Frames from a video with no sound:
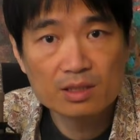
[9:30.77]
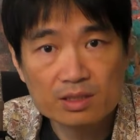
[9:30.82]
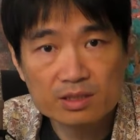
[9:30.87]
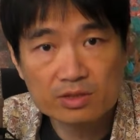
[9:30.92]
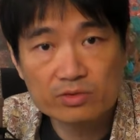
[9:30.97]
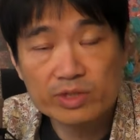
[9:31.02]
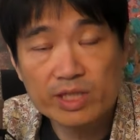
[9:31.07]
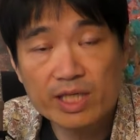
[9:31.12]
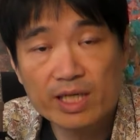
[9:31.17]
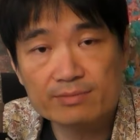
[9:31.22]

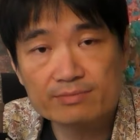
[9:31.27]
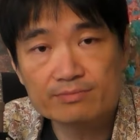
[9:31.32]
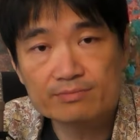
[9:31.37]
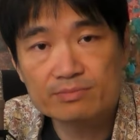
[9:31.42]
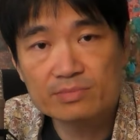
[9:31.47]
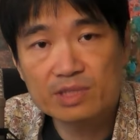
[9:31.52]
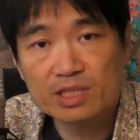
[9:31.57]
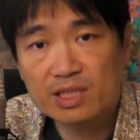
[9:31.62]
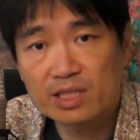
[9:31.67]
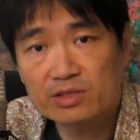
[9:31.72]
So yeah,
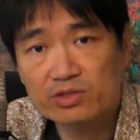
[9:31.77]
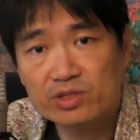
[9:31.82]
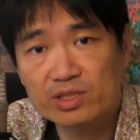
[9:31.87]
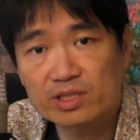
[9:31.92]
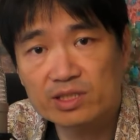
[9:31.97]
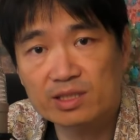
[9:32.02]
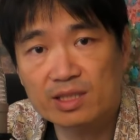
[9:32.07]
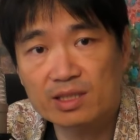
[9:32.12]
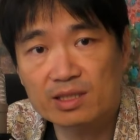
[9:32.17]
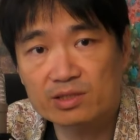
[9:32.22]
a
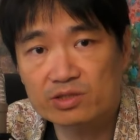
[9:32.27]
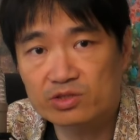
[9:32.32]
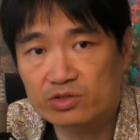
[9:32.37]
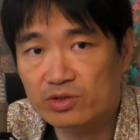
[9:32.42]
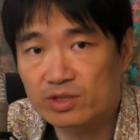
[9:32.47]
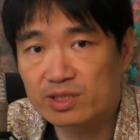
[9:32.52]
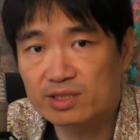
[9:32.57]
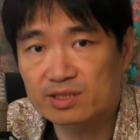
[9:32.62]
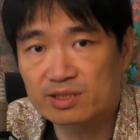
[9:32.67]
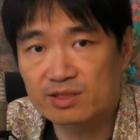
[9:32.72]
country's
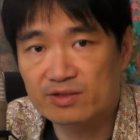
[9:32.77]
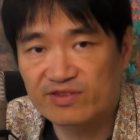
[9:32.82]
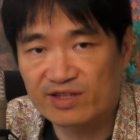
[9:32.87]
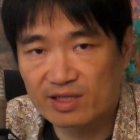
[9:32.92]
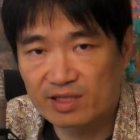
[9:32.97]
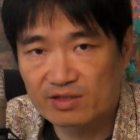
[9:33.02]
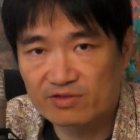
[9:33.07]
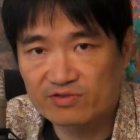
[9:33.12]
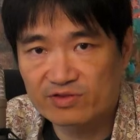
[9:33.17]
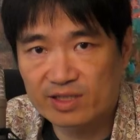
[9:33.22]
choice
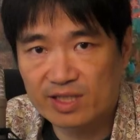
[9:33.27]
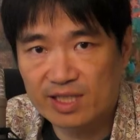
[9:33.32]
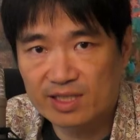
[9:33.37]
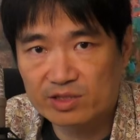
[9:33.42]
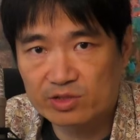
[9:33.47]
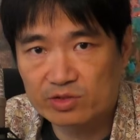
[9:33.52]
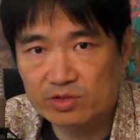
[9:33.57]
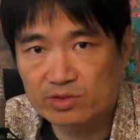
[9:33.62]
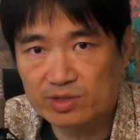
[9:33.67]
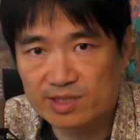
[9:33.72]
of
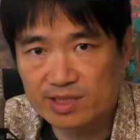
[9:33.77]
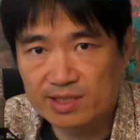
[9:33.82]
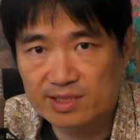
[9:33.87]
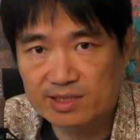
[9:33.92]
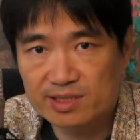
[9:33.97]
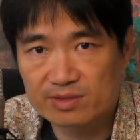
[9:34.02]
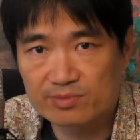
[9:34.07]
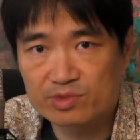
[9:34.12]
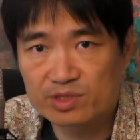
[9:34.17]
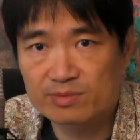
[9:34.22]
electoral
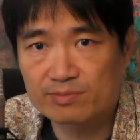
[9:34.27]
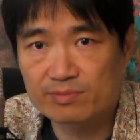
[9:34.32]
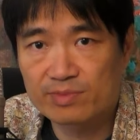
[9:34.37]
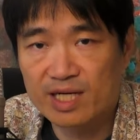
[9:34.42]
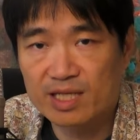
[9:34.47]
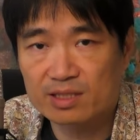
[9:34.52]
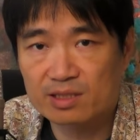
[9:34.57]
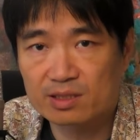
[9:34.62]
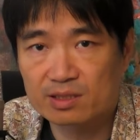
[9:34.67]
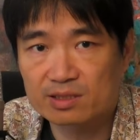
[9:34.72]
systems
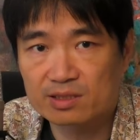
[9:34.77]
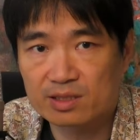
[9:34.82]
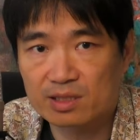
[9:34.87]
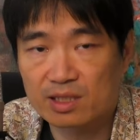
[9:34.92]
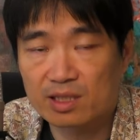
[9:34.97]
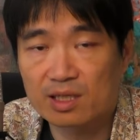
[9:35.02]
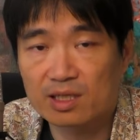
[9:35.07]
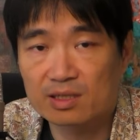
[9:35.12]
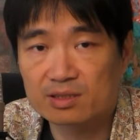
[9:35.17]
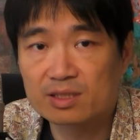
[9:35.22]
matters a
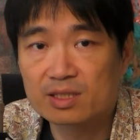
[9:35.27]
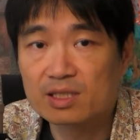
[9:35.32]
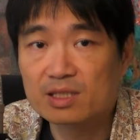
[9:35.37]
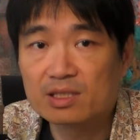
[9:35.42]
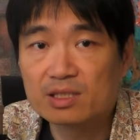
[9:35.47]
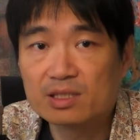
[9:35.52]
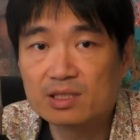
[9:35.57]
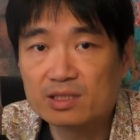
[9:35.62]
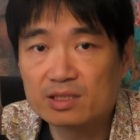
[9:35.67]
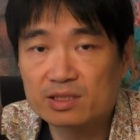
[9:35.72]
lot.
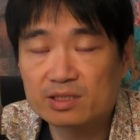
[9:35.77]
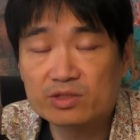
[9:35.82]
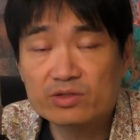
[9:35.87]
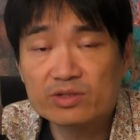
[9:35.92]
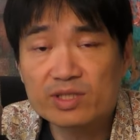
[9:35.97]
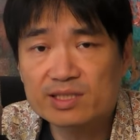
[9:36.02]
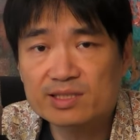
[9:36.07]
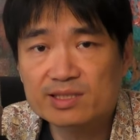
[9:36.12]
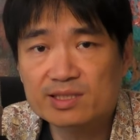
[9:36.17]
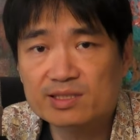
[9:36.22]
The
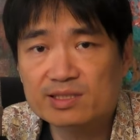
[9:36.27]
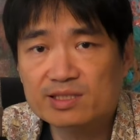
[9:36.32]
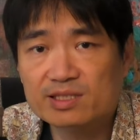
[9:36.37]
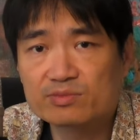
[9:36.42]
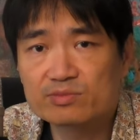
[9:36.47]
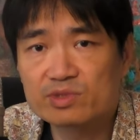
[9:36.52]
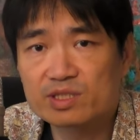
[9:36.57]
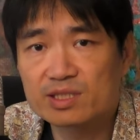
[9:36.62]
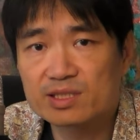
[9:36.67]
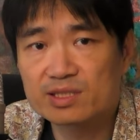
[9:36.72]
US
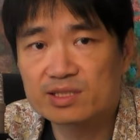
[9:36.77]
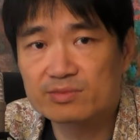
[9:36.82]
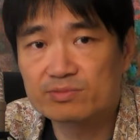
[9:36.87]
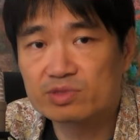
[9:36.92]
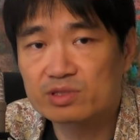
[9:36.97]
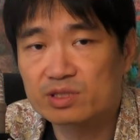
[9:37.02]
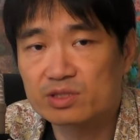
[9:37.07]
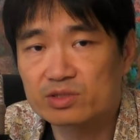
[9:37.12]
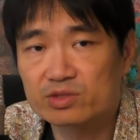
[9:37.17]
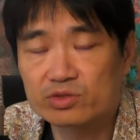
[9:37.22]
system is
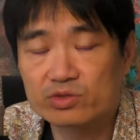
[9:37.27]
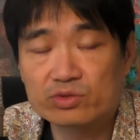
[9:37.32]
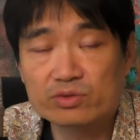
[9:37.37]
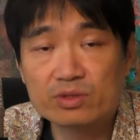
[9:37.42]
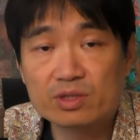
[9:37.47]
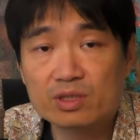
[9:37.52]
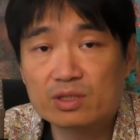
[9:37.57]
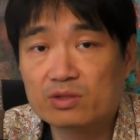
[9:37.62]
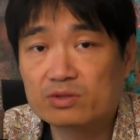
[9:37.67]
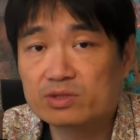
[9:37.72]
simply
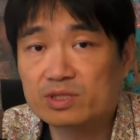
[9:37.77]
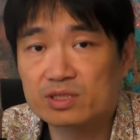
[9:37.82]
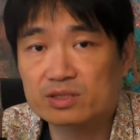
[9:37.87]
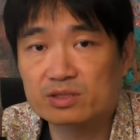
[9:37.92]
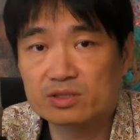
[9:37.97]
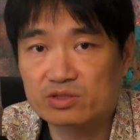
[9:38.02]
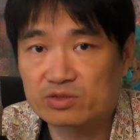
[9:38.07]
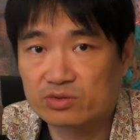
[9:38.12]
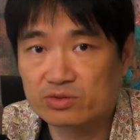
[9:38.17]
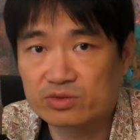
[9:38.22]
too old
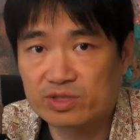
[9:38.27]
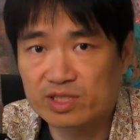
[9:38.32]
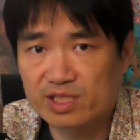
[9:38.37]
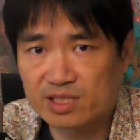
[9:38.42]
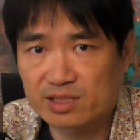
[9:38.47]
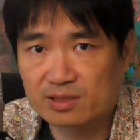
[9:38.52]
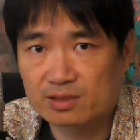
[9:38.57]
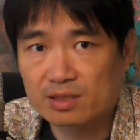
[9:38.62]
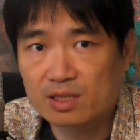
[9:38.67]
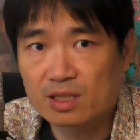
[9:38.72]
and too
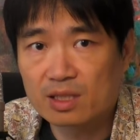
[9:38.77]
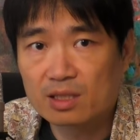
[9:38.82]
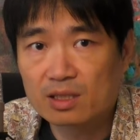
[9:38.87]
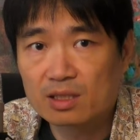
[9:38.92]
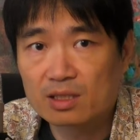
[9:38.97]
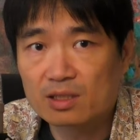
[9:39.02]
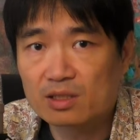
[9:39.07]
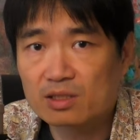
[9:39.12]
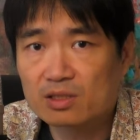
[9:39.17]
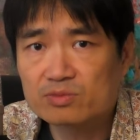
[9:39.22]
rigid,
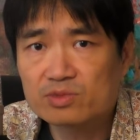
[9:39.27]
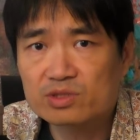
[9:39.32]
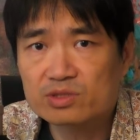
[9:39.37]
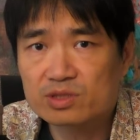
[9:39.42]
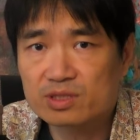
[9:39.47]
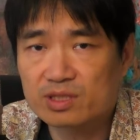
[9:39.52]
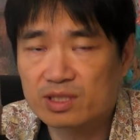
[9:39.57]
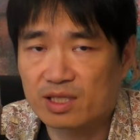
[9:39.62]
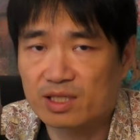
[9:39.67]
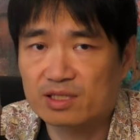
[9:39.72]

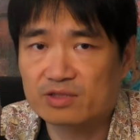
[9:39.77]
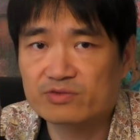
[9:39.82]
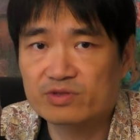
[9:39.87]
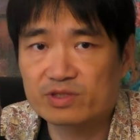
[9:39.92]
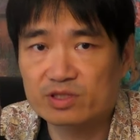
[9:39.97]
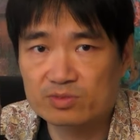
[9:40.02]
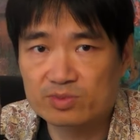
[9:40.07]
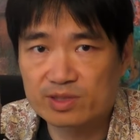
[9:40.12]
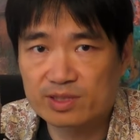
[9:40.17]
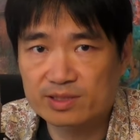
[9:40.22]
almost kind of
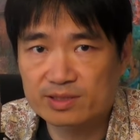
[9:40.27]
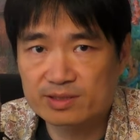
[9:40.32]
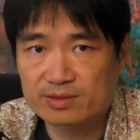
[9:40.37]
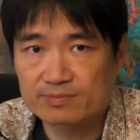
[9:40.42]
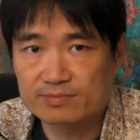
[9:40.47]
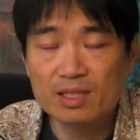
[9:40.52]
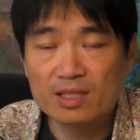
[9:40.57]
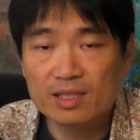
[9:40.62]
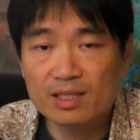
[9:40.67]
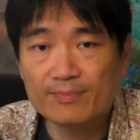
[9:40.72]
hopeless.
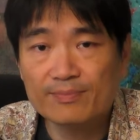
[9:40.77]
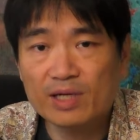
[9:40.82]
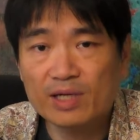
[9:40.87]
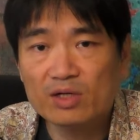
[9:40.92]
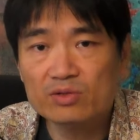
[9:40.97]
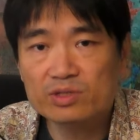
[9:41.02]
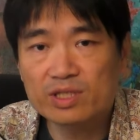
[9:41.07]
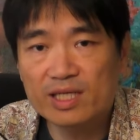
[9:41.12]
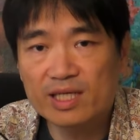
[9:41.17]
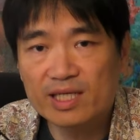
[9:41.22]

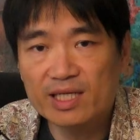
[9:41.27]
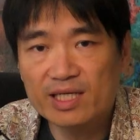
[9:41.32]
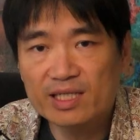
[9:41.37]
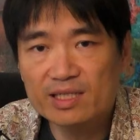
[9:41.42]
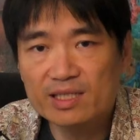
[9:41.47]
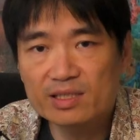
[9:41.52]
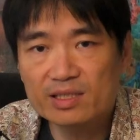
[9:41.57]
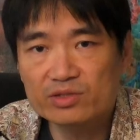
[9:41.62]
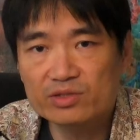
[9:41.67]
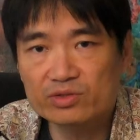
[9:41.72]
About
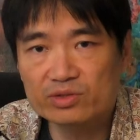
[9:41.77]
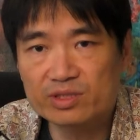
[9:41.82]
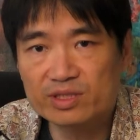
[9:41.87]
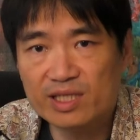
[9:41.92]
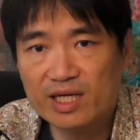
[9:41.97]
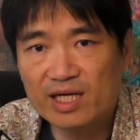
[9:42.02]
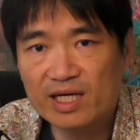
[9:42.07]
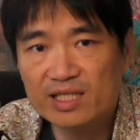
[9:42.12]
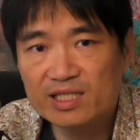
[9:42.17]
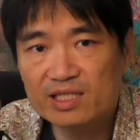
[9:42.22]
80 to
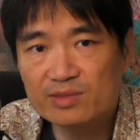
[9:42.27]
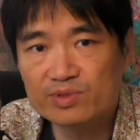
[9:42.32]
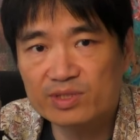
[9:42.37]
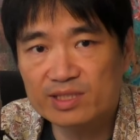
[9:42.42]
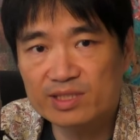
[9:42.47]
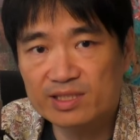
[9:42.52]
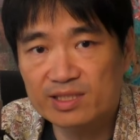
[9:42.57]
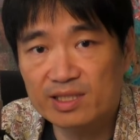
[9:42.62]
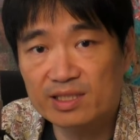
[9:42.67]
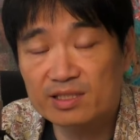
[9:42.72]

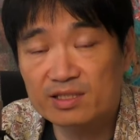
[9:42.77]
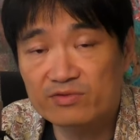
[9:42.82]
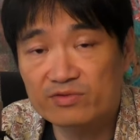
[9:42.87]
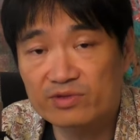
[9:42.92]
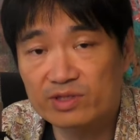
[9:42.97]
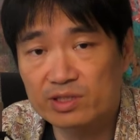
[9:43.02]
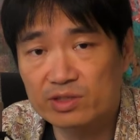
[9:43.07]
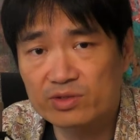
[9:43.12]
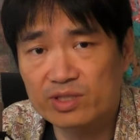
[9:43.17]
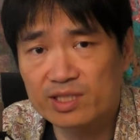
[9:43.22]
90% of
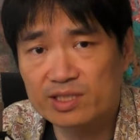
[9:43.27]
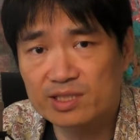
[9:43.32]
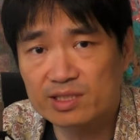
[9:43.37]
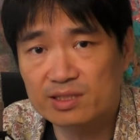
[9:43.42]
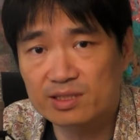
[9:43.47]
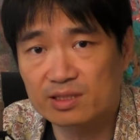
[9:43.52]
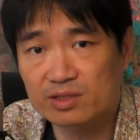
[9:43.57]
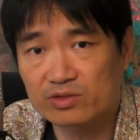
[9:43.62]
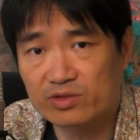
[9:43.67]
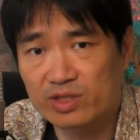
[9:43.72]
the US
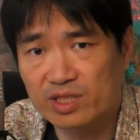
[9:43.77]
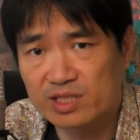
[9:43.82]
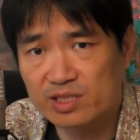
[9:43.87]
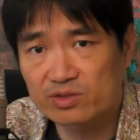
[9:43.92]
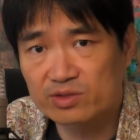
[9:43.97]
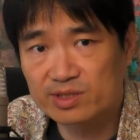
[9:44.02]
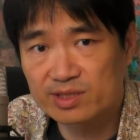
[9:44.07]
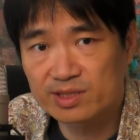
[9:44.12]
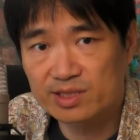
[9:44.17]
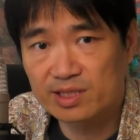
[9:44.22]

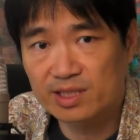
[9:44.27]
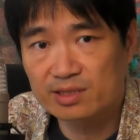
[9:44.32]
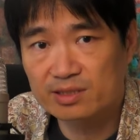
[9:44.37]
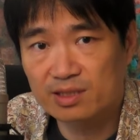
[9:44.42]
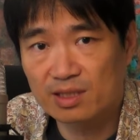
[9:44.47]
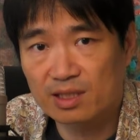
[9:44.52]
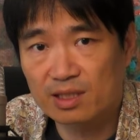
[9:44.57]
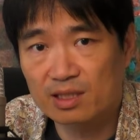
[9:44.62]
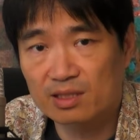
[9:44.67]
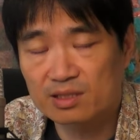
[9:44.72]
congressional
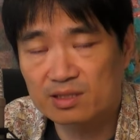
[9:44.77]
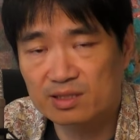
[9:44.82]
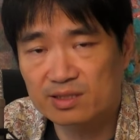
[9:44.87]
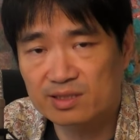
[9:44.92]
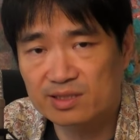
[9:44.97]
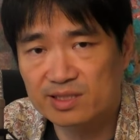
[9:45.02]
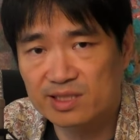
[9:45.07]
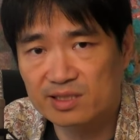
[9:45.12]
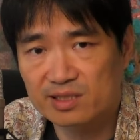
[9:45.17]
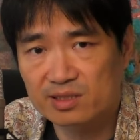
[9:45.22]
seats are
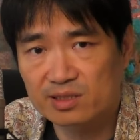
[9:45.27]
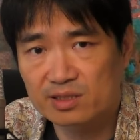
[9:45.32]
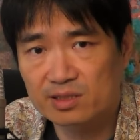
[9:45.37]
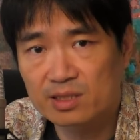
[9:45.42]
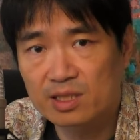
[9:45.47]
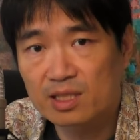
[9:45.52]
considered